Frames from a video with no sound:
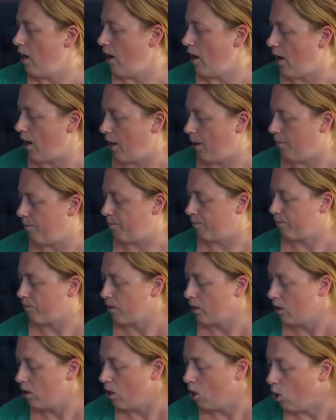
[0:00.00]

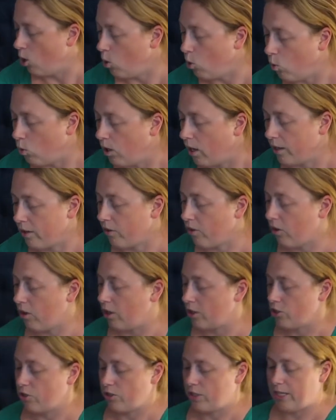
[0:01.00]
Oh, another
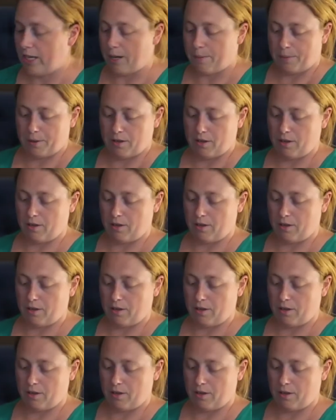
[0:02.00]
laundry tip